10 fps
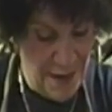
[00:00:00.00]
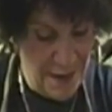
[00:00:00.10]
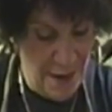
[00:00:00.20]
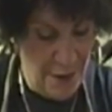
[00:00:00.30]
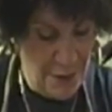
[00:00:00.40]

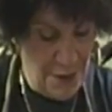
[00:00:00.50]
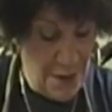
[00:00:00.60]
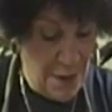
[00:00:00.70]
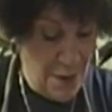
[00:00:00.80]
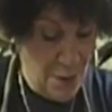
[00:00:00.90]
take out
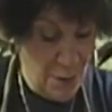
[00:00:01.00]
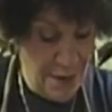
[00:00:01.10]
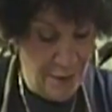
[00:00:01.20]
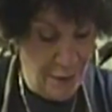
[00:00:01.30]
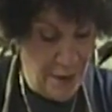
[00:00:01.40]

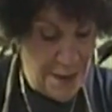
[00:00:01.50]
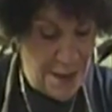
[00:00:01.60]
whatever